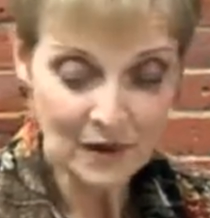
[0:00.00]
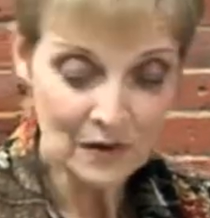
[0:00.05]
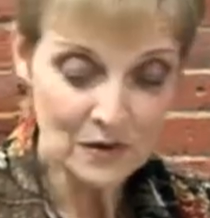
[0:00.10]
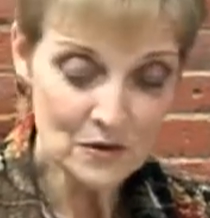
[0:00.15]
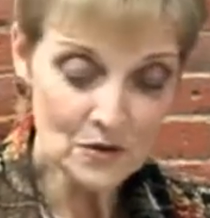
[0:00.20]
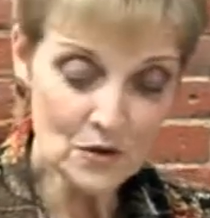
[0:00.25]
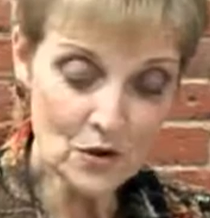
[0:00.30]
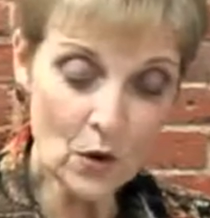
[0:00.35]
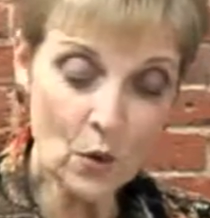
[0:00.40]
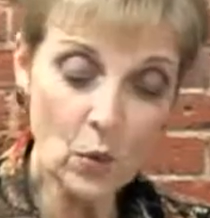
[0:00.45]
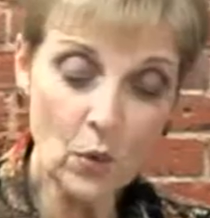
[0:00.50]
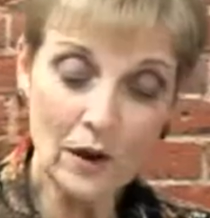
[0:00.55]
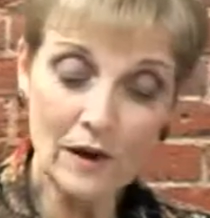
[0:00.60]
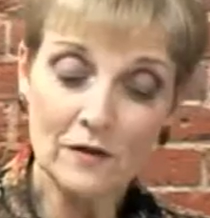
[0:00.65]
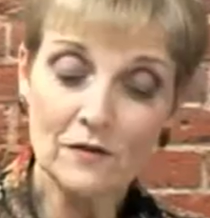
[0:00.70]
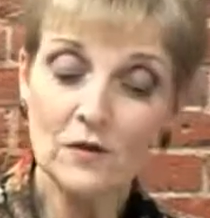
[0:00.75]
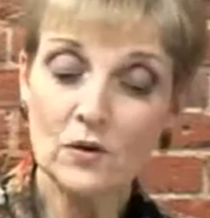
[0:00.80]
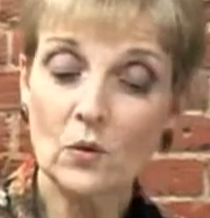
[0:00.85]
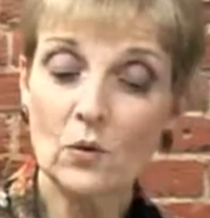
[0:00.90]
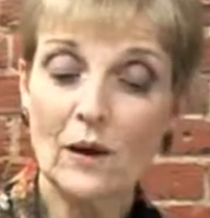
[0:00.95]
So one
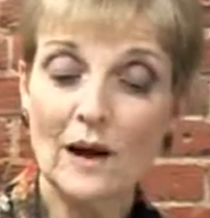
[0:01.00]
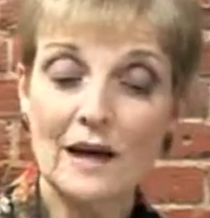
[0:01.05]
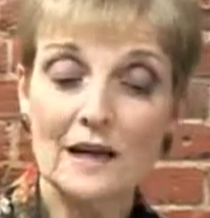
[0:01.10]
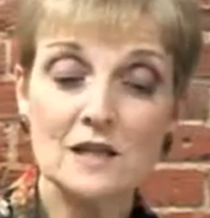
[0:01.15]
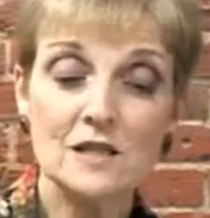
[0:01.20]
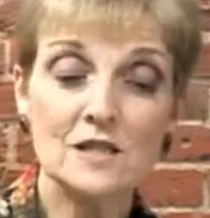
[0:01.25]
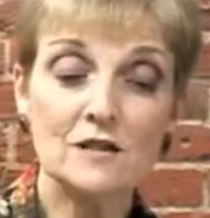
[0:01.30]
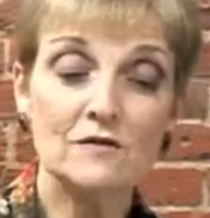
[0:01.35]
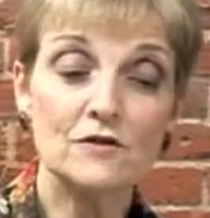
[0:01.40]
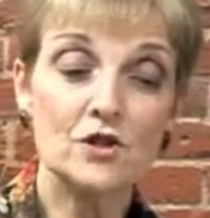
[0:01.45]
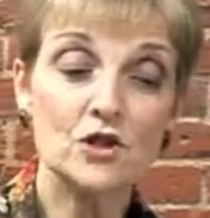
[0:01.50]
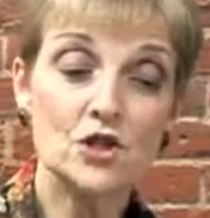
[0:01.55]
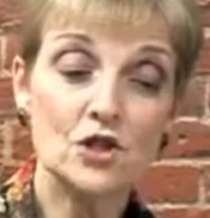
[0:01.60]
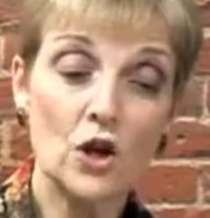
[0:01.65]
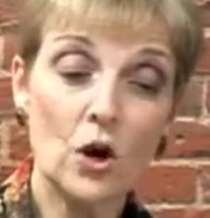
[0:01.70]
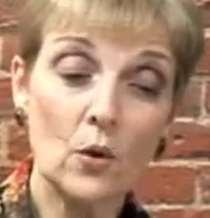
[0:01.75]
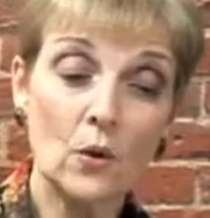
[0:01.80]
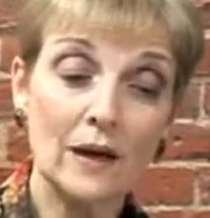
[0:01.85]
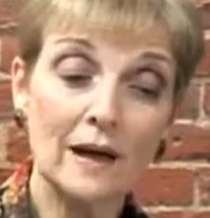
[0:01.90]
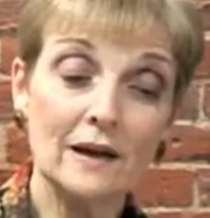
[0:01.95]
of the ways of
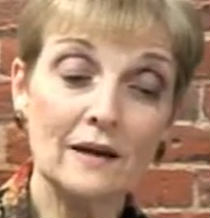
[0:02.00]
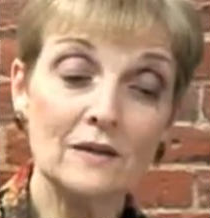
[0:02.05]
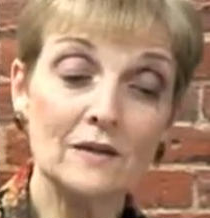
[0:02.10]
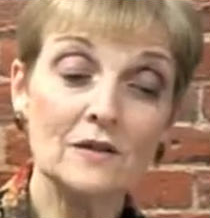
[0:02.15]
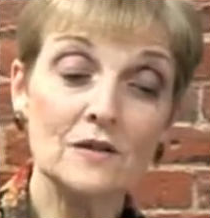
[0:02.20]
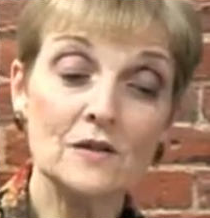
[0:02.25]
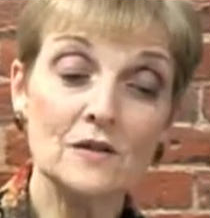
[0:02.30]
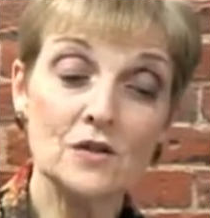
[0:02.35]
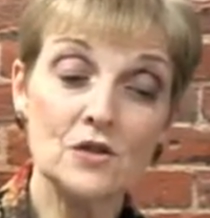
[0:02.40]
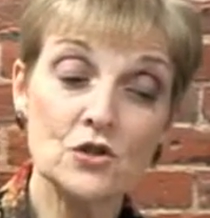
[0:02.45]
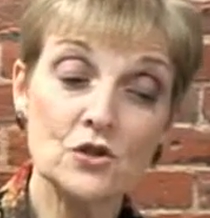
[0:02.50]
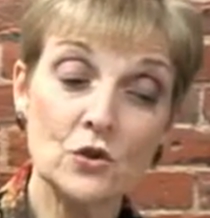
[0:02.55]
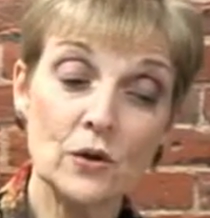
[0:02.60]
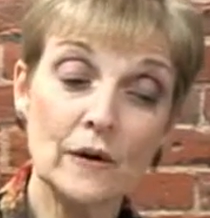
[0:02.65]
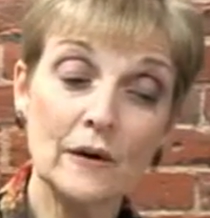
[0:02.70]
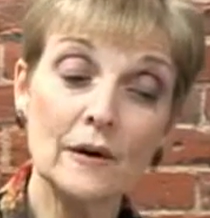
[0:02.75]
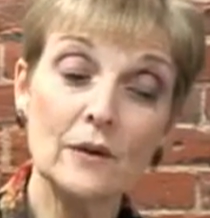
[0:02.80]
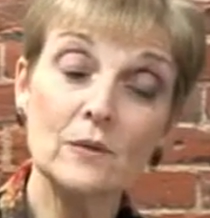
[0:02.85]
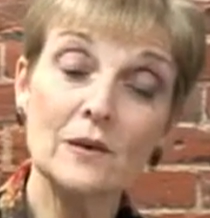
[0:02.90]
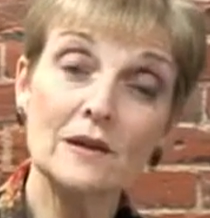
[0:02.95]
showing the
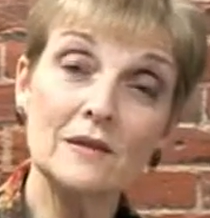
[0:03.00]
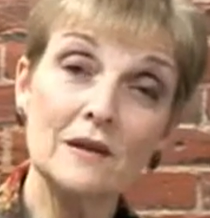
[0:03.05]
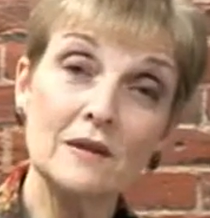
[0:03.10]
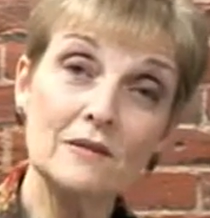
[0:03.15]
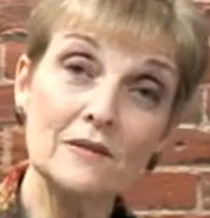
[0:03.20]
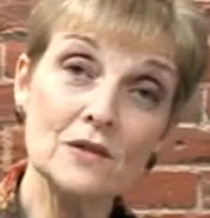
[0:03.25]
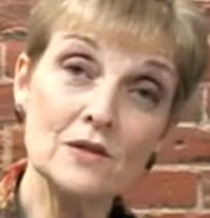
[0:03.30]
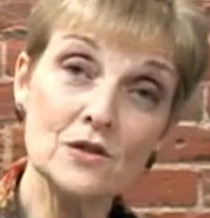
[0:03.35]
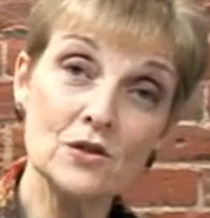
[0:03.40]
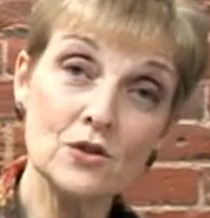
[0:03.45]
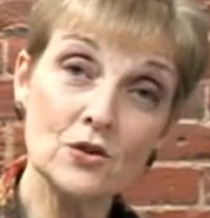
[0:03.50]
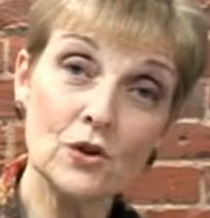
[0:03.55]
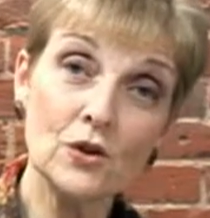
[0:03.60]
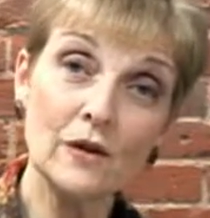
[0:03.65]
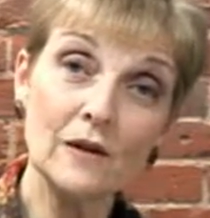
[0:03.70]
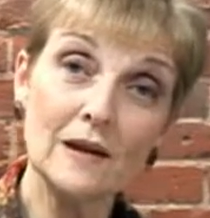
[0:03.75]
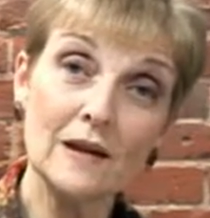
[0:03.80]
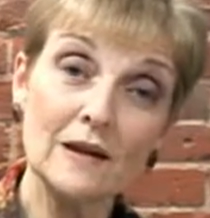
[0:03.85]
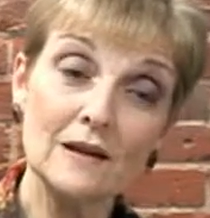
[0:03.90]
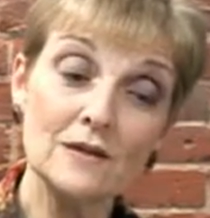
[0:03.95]
story within the
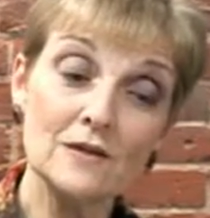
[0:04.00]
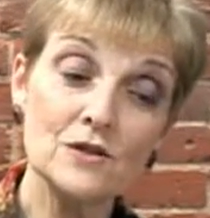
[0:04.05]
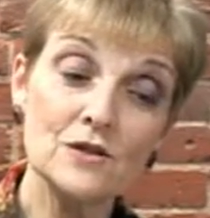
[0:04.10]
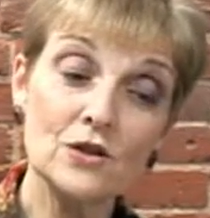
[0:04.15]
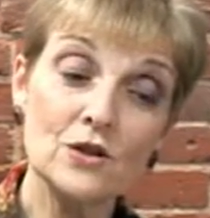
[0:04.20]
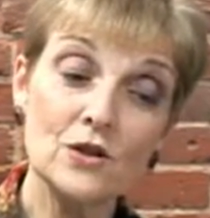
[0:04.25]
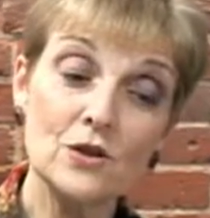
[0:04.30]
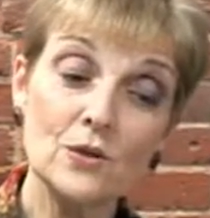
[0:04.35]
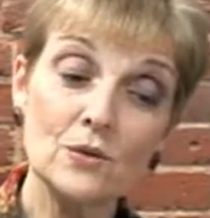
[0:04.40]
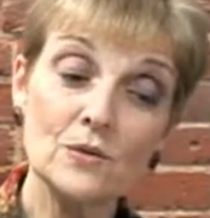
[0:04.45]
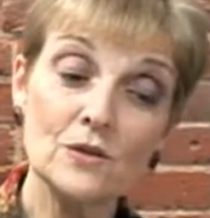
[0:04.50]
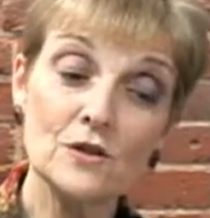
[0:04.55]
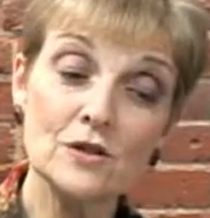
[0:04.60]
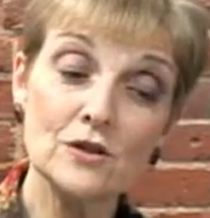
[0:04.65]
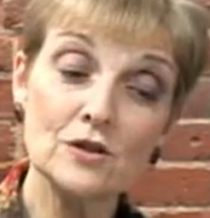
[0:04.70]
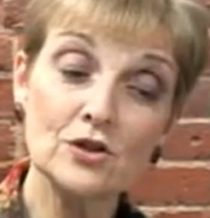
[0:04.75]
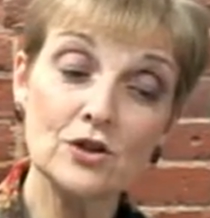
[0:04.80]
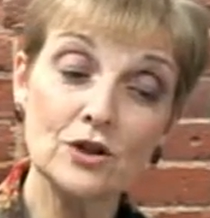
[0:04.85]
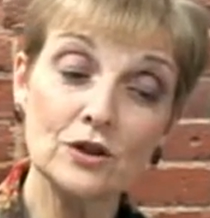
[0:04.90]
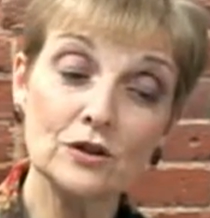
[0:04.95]
story is to use the
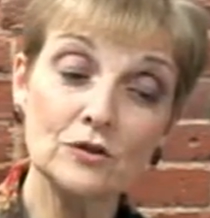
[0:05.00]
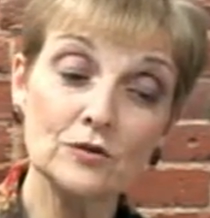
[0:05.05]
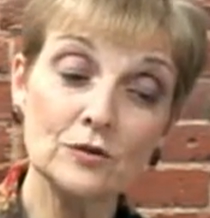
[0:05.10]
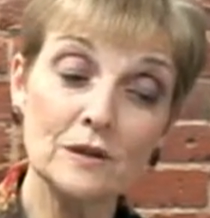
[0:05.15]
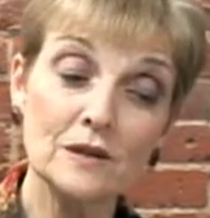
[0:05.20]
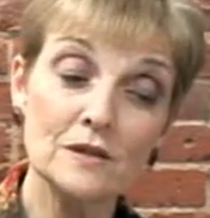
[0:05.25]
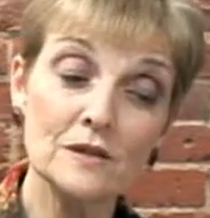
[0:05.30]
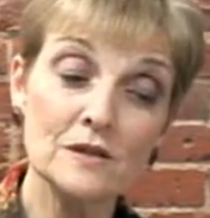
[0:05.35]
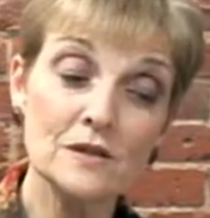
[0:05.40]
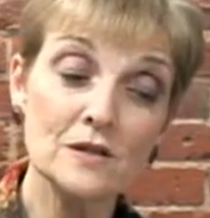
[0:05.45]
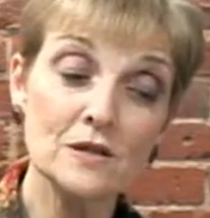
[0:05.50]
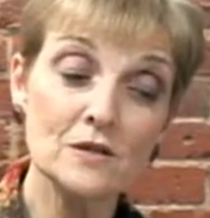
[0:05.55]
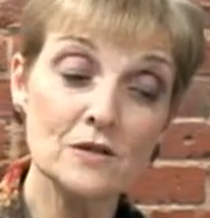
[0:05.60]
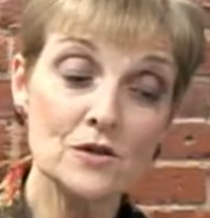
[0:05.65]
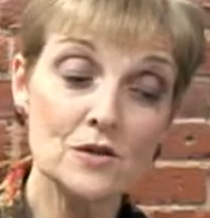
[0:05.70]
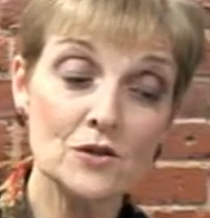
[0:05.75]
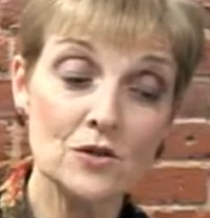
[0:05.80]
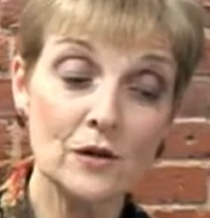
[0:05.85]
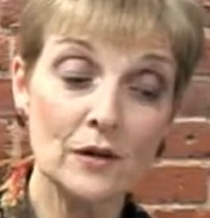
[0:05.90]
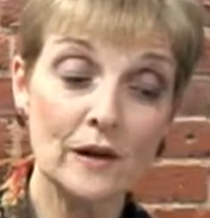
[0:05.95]
children's
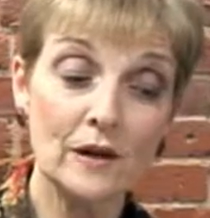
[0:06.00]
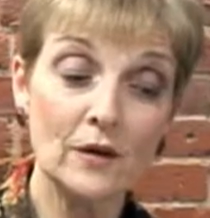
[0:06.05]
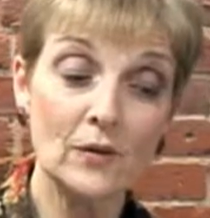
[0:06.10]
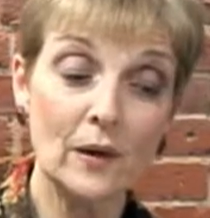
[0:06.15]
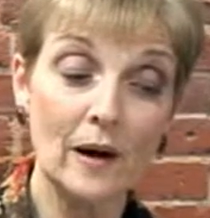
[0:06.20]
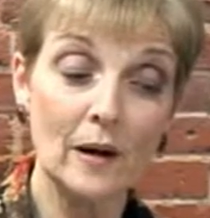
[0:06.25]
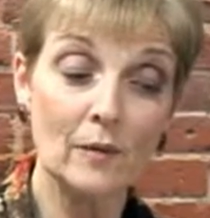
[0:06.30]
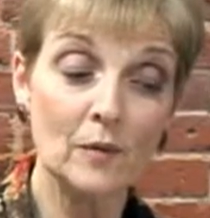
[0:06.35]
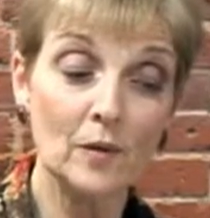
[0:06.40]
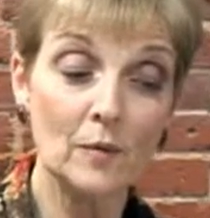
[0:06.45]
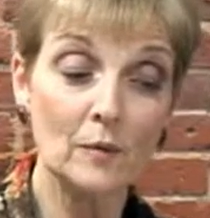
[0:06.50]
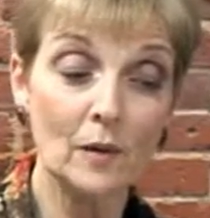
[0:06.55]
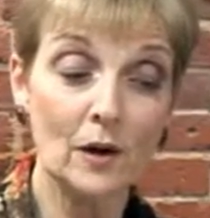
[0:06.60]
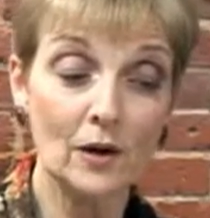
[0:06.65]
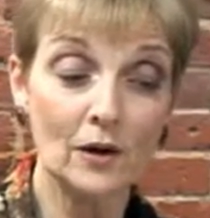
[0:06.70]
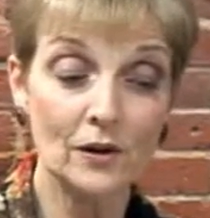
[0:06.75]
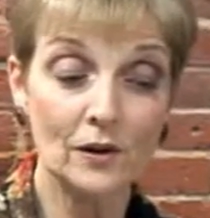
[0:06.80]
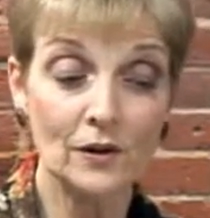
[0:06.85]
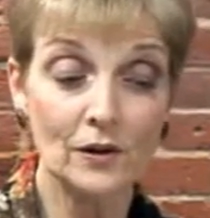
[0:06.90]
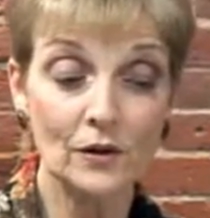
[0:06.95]
story grammar
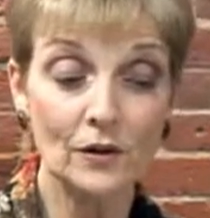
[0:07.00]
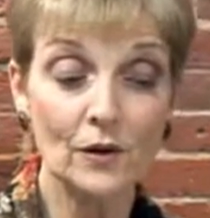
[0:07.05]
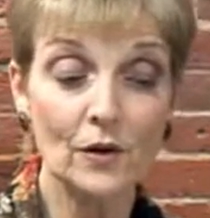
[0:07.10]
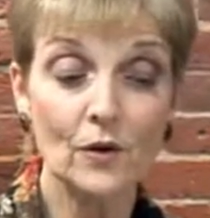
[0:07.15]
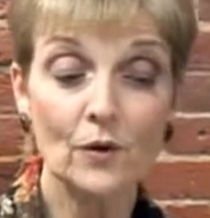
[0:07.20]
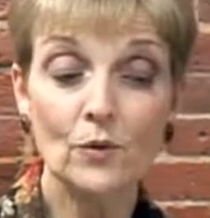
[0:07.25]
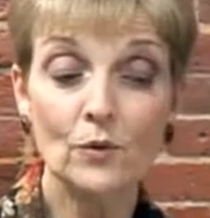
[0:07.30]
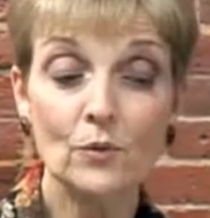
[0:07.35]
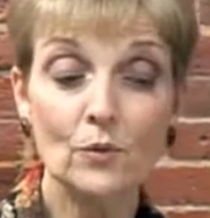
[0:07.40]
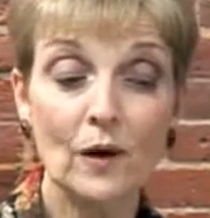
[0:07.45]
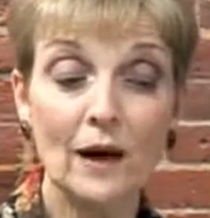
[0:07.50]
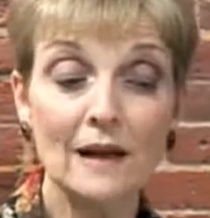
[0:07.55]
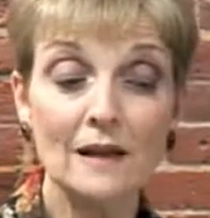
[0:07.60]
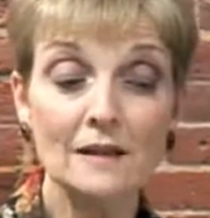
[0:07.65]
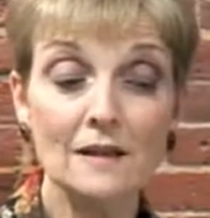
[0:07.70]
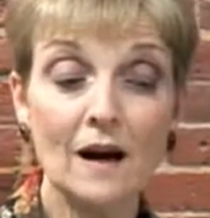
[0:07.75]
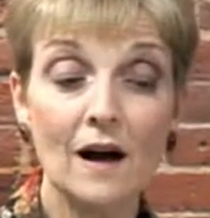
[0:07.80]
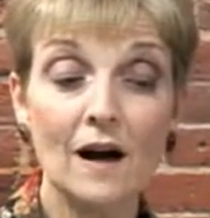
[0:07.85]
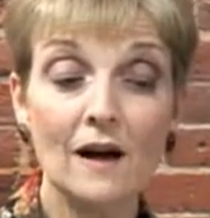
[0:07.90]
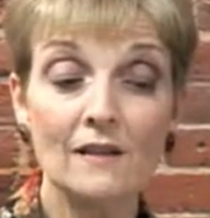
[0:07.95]
marker right
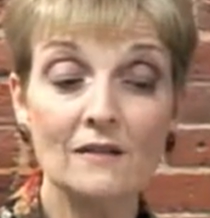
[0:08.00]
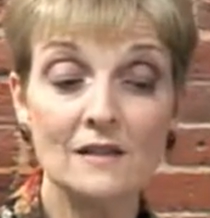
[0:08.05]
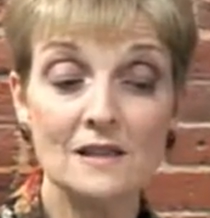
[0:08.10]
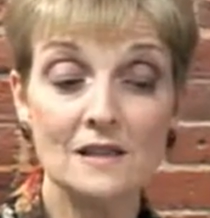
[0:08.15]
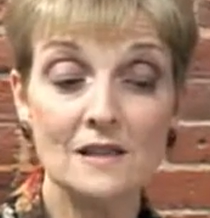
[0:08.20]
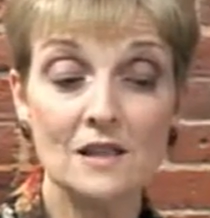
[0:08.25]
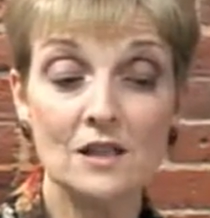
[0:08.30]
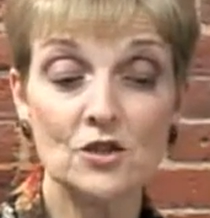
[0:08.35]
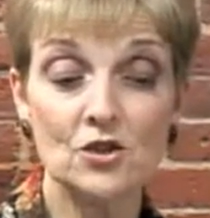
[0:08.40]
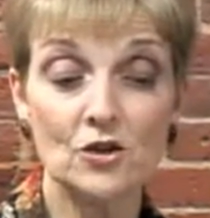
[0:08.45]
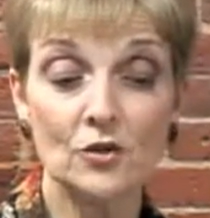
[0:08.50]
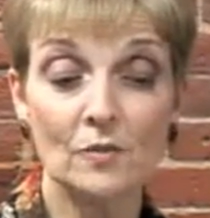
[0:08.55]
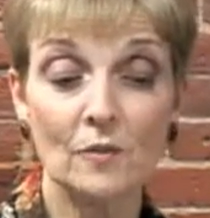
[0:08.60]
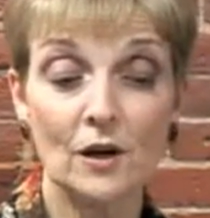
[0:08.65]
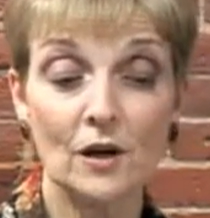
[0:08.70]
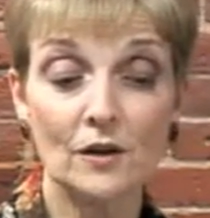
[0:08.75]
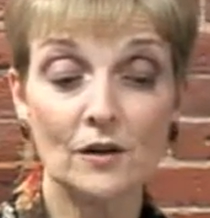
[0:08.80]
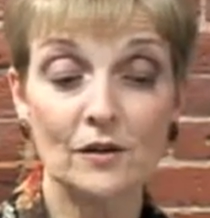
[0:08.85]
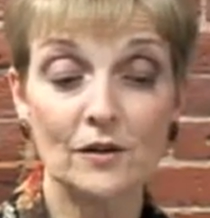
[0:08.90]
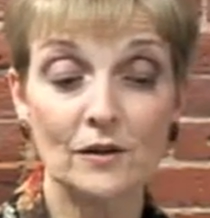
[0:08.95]
on the teacher
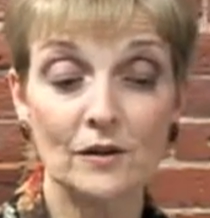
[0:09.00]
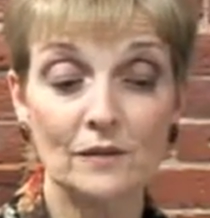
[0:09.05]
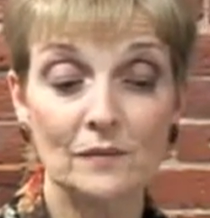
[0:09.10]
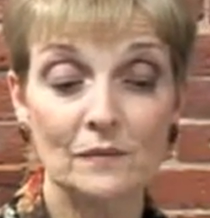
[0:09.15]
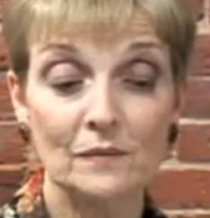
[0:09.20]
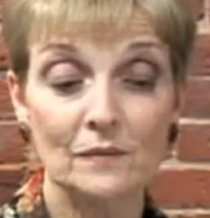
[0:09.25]
marker.